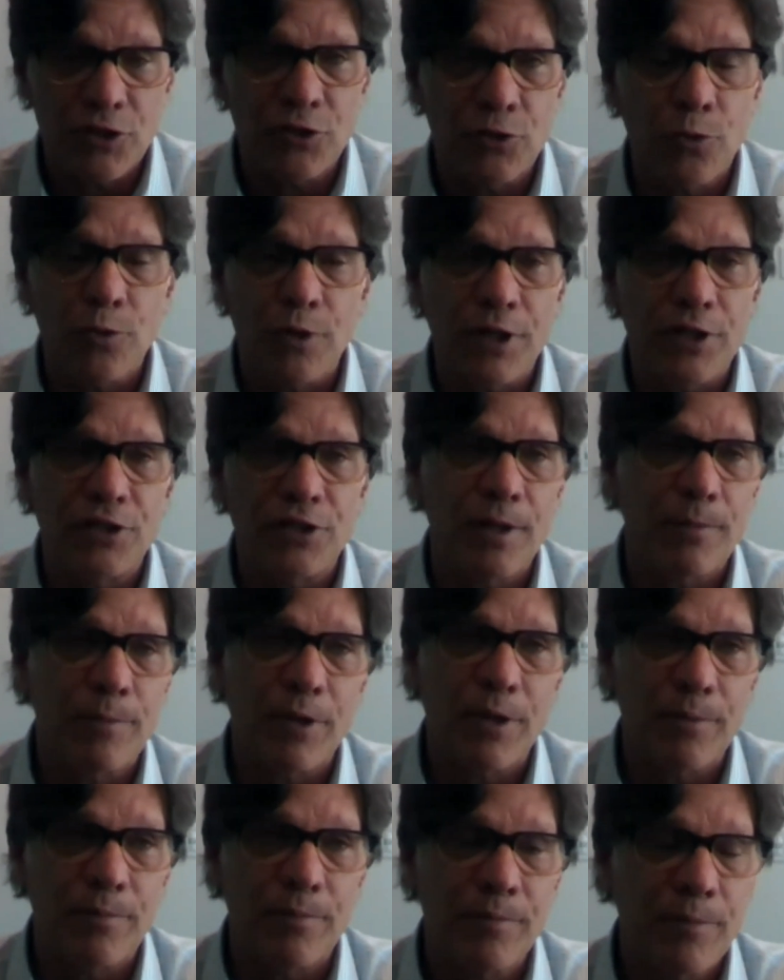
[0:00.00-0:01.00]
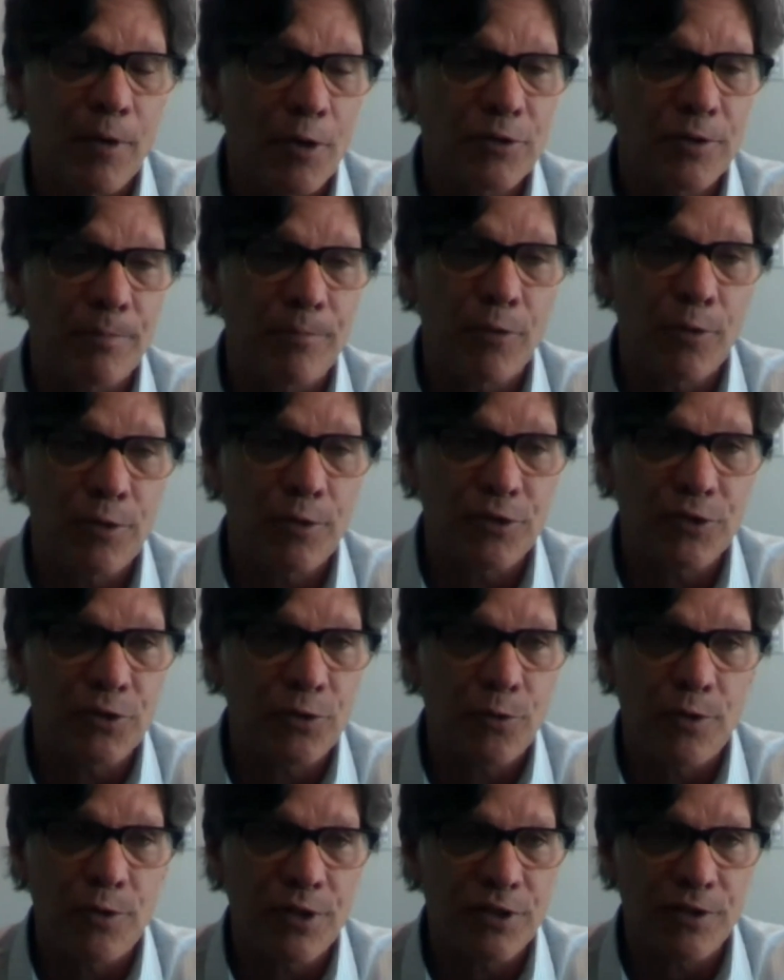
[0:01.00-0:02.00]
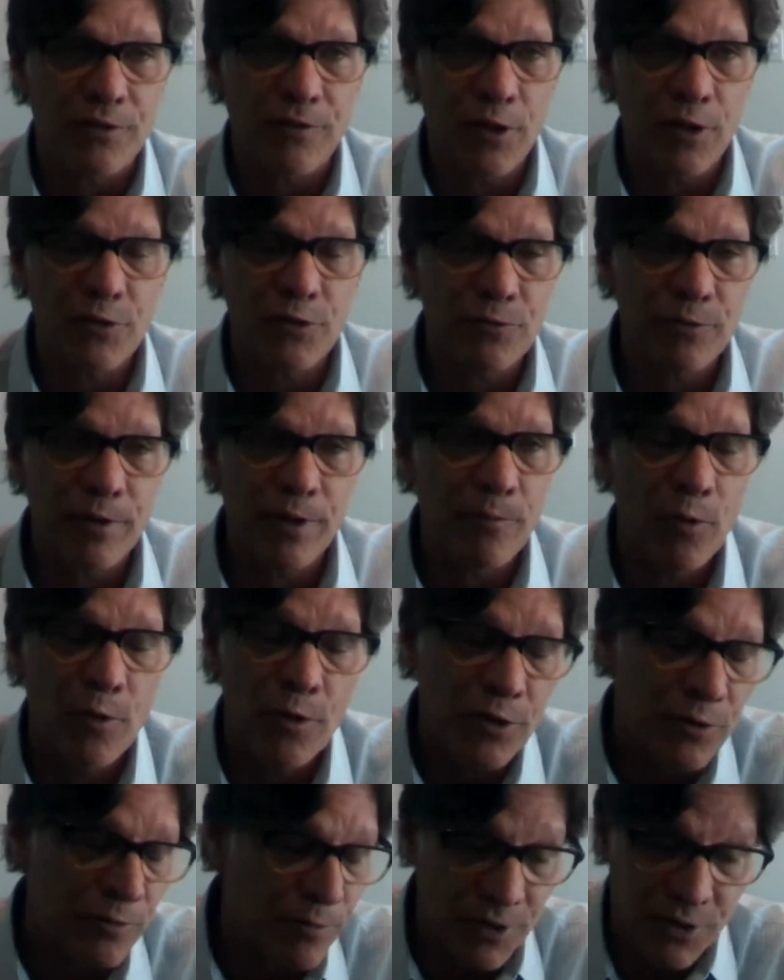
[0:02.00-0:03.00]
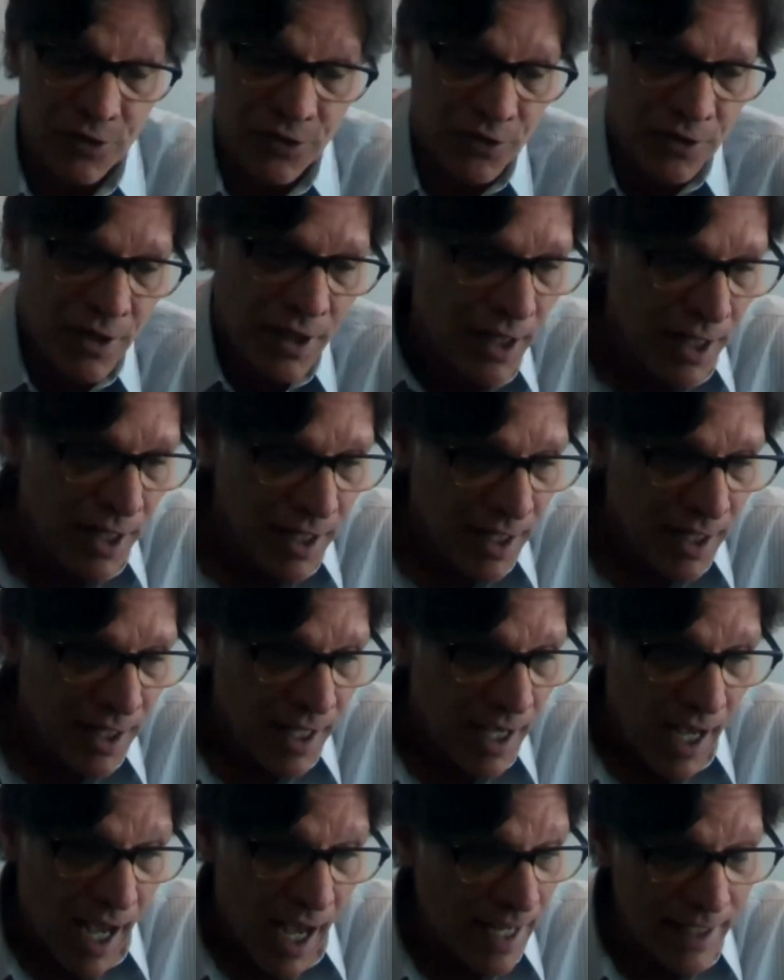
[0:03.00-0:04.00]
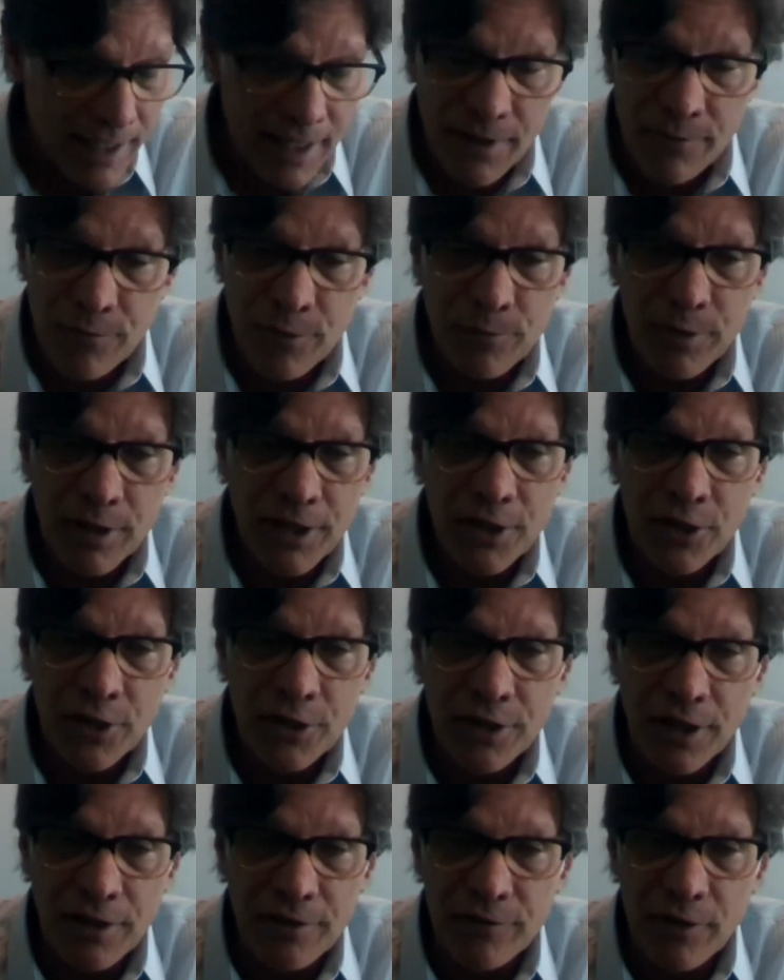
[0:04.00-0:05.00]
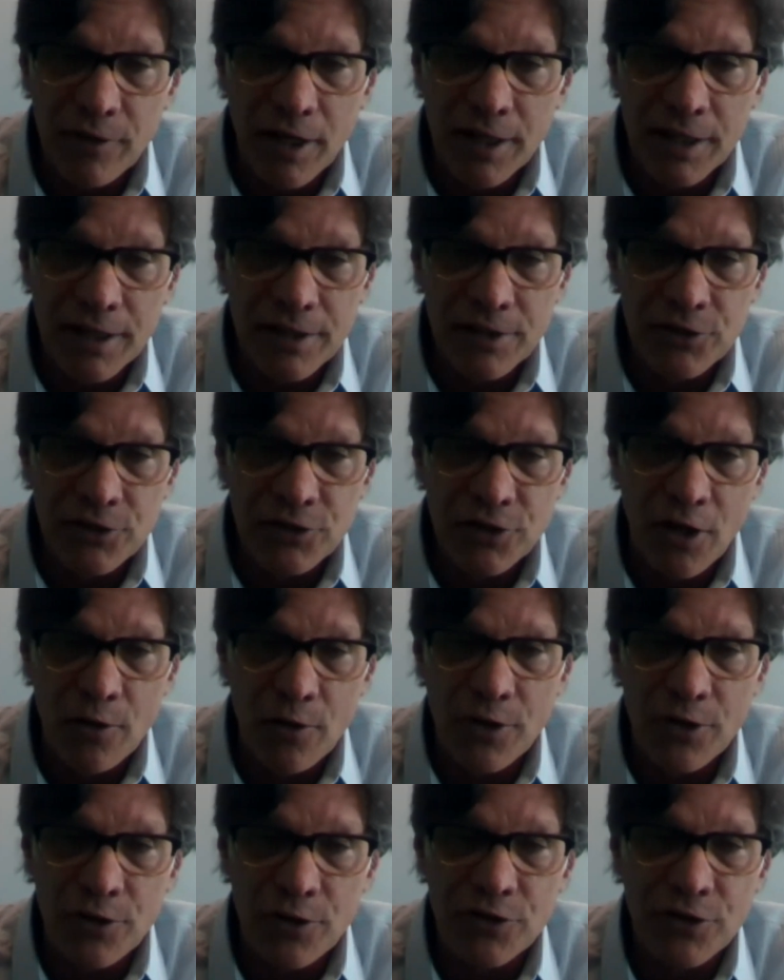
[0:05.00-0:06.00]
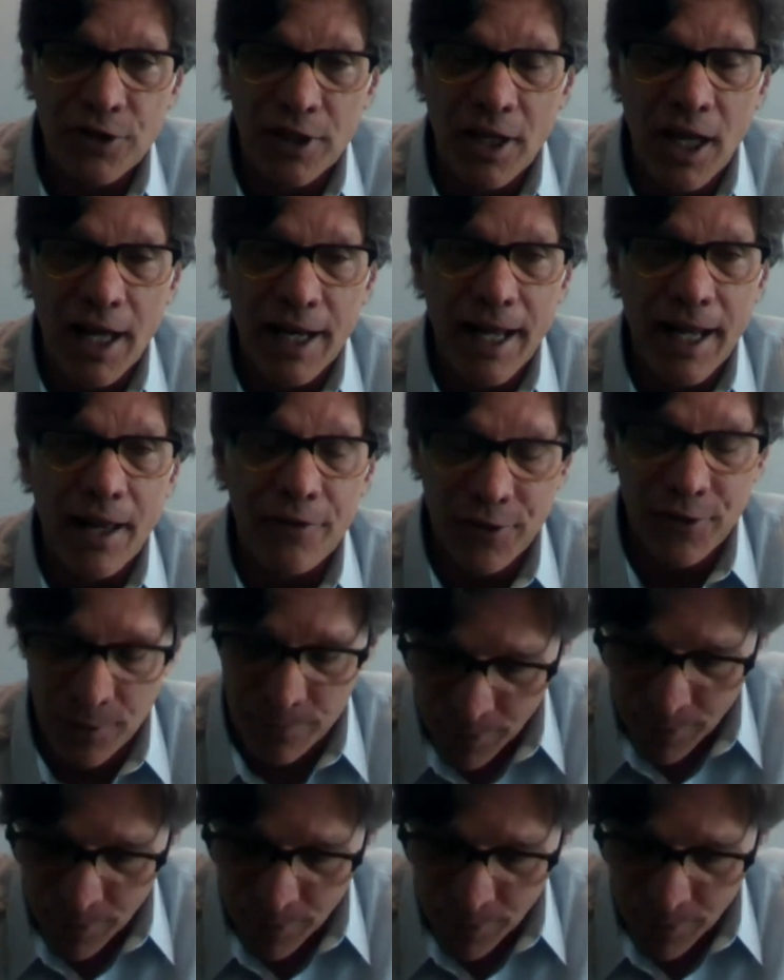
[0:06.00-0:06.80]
stories, some of the most important stories of those three wars, which I had never really heard of, right? So there's a lot out there.